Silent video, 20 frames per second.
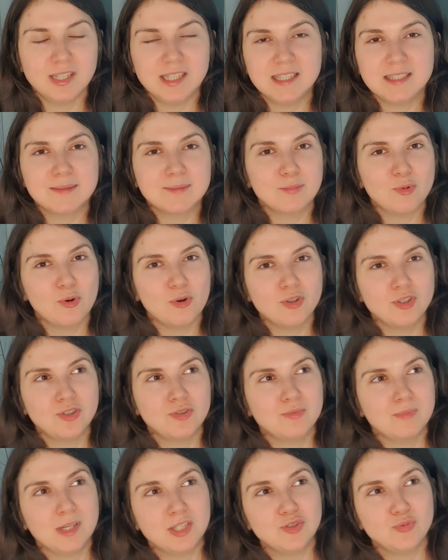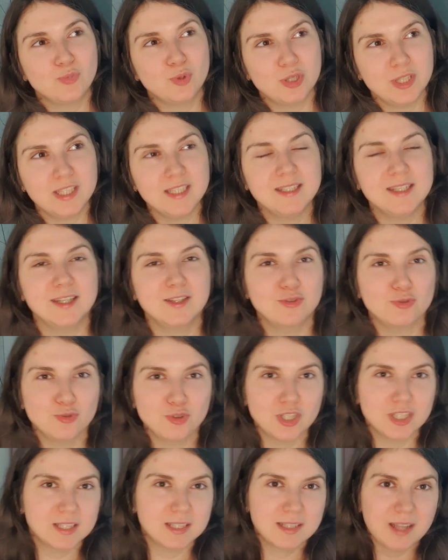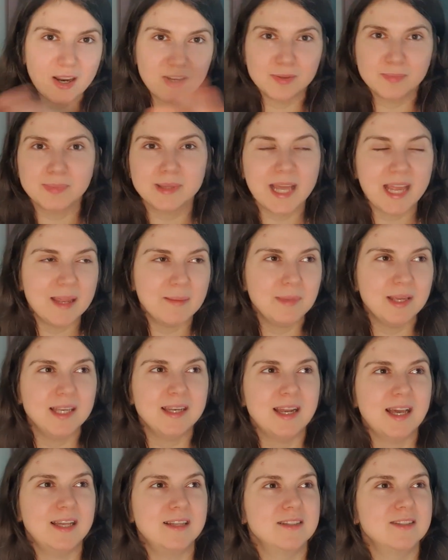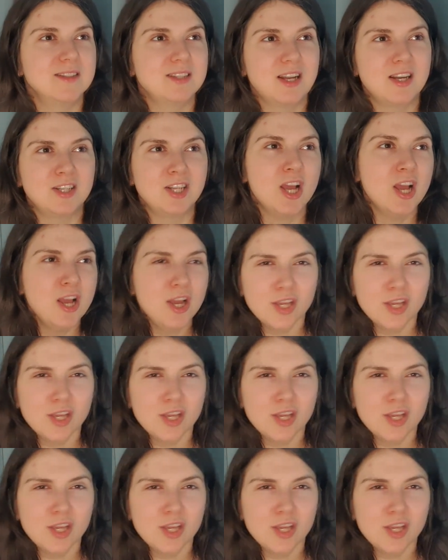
It's much more easier to just start blaming and start,